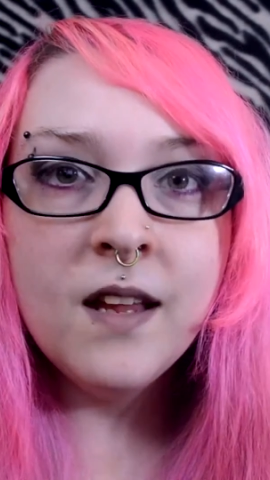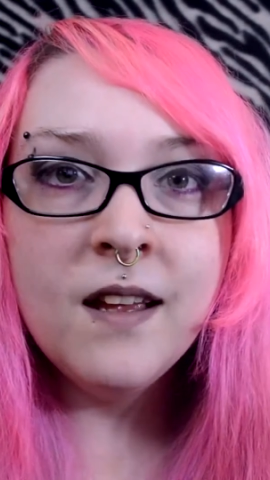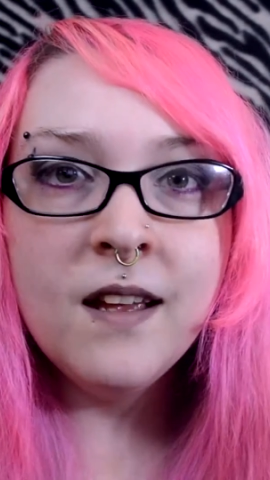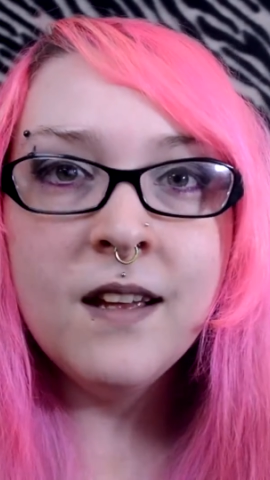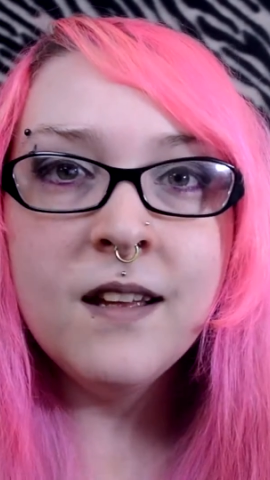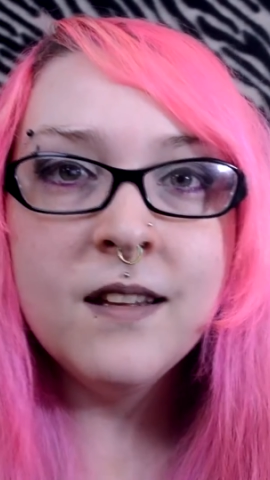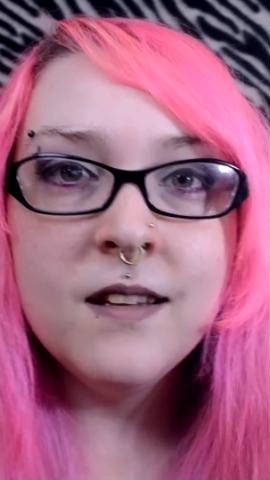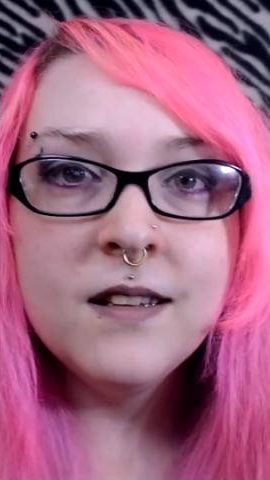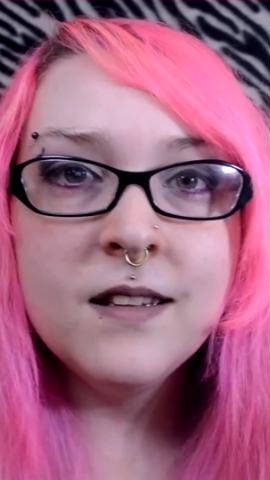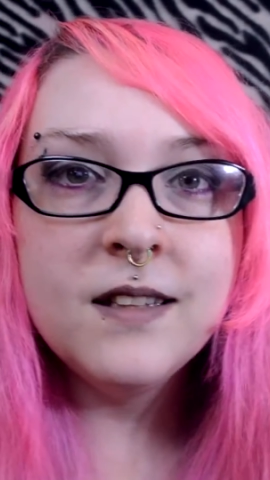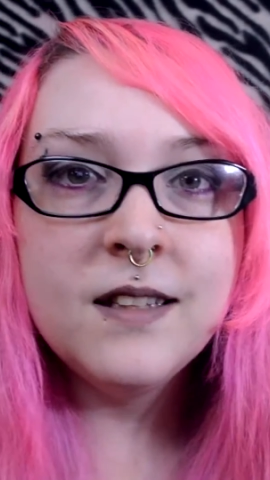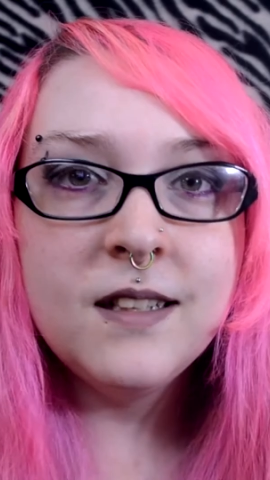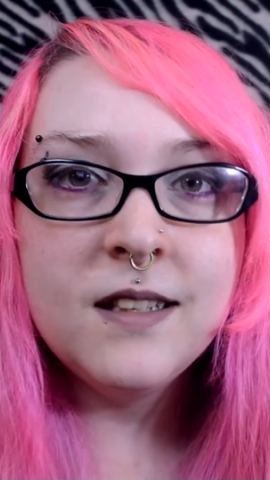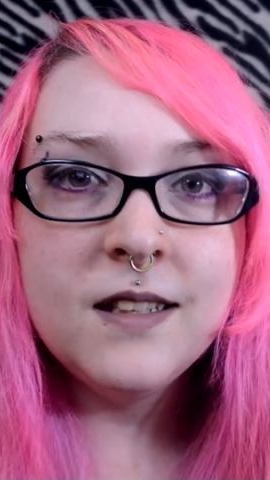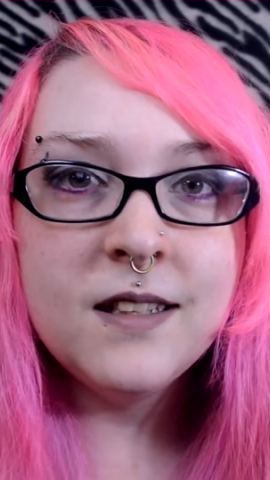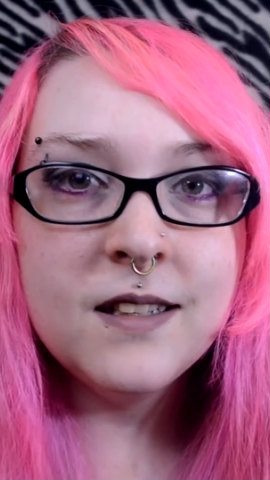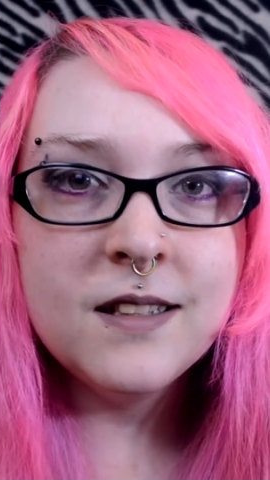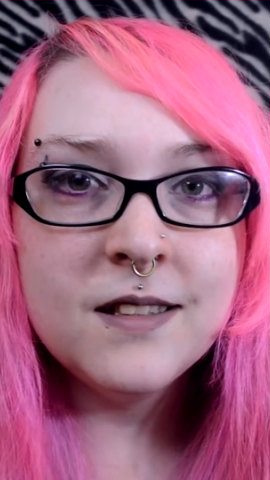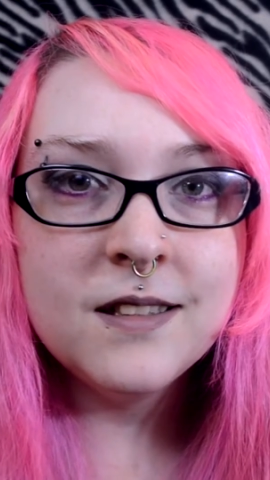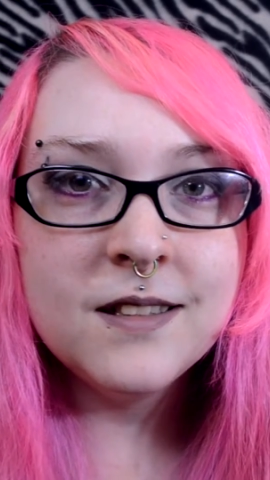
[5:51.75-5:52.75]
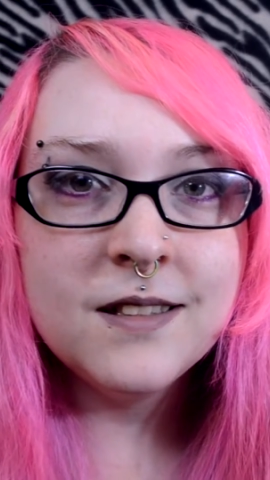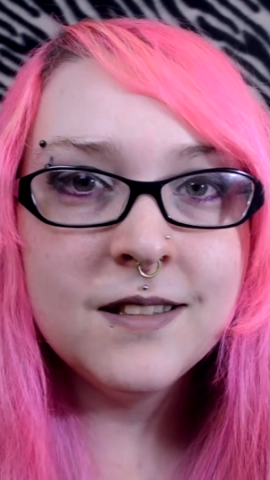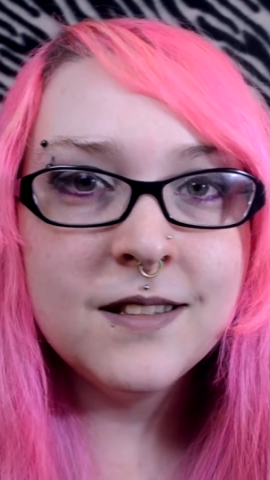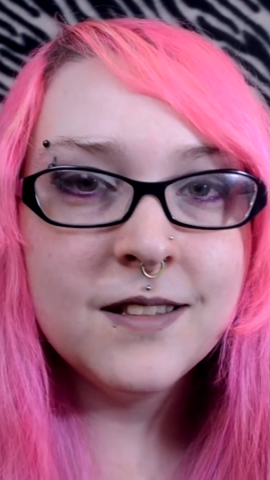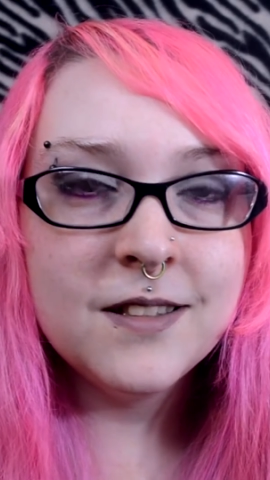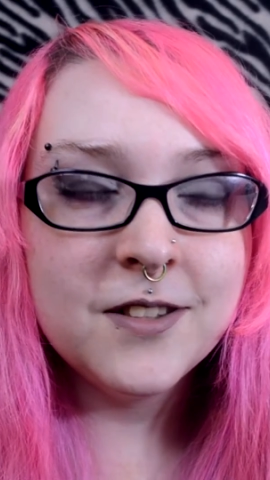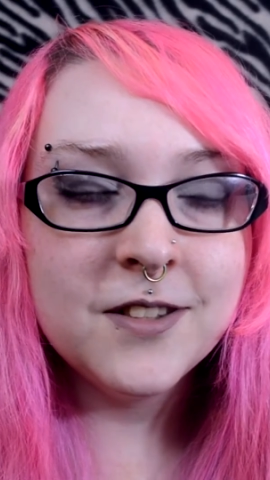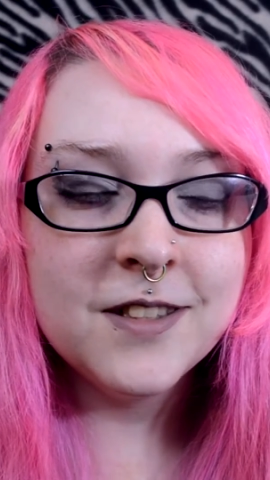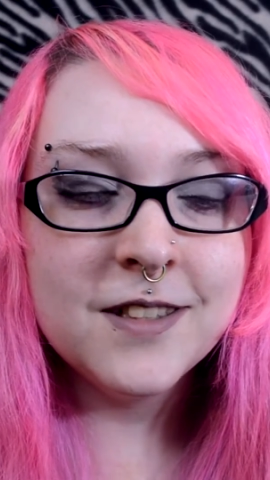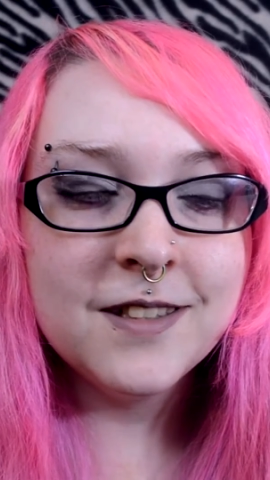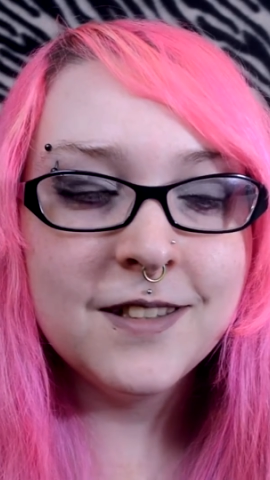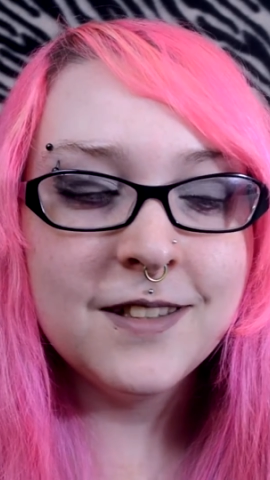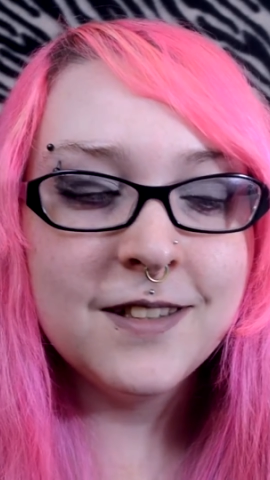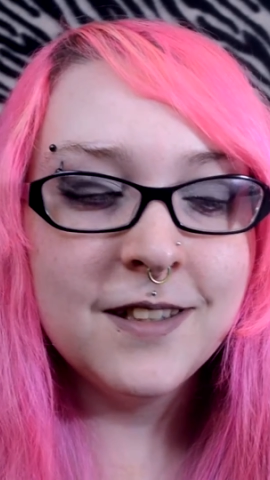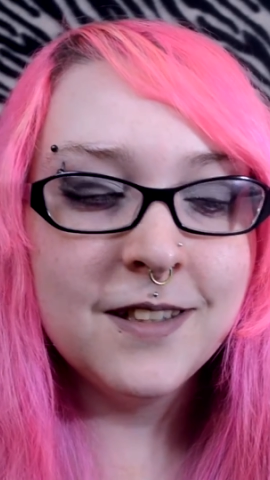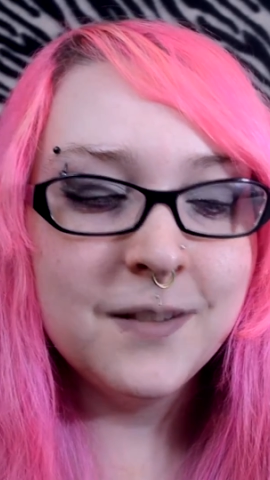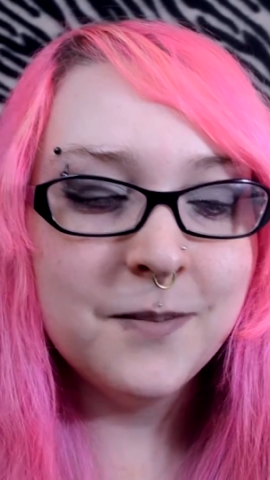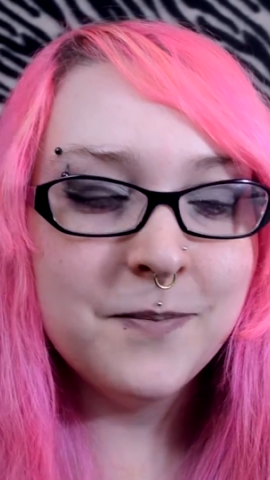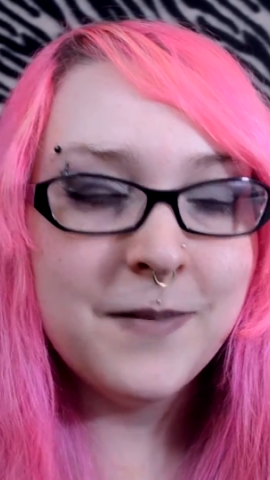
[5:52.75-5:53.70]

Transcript: And the citrus